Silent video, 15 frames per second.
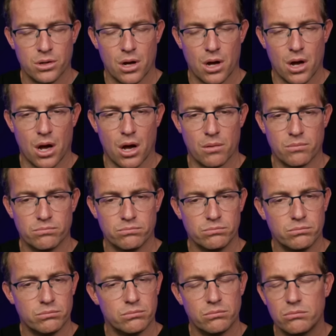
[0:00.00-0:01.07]
I
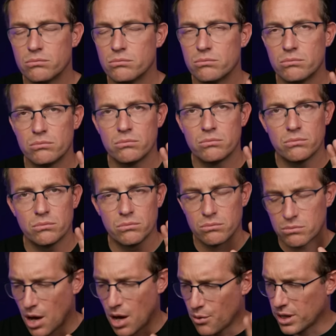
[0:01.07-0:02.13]

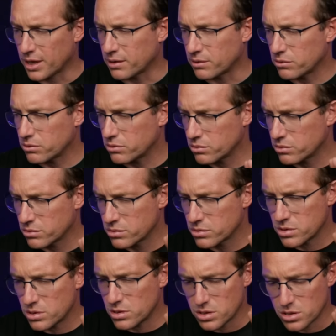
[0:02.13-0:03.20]
want
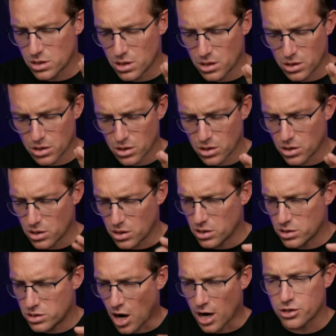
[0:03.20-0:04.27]

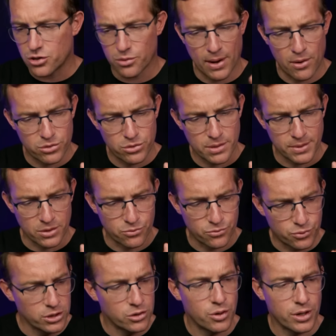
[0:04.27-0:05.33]
to talk to you about something
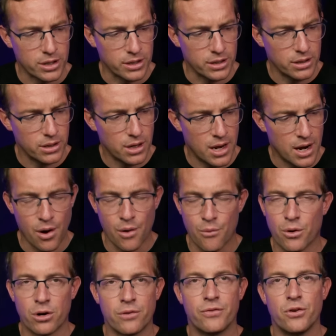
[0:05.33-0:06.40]
really quickly, and I
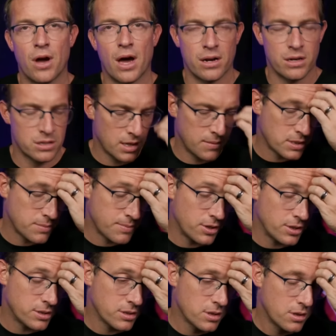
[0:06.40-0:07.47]
wonder if you had the same
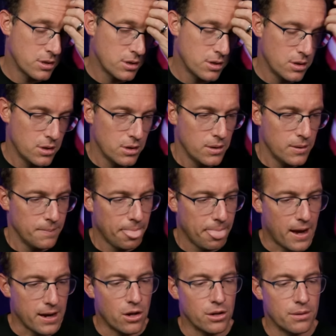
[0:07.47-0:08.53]
experience.
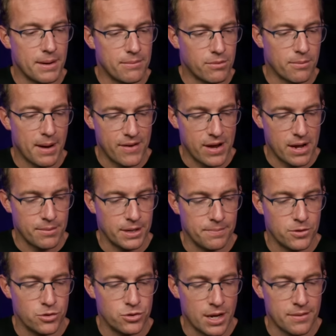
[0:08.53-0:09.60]
I called a member of my
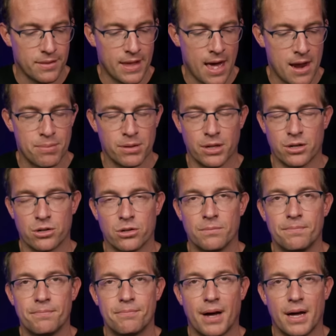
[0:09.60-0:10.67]
family who's not that
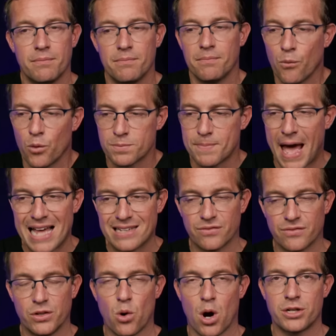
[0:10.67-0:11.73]
political, but was
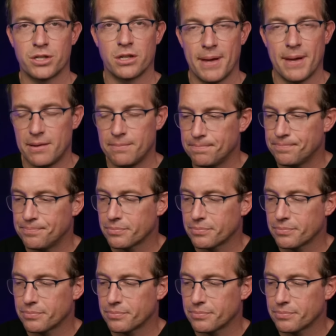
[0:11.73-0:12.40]
passively watching the debate.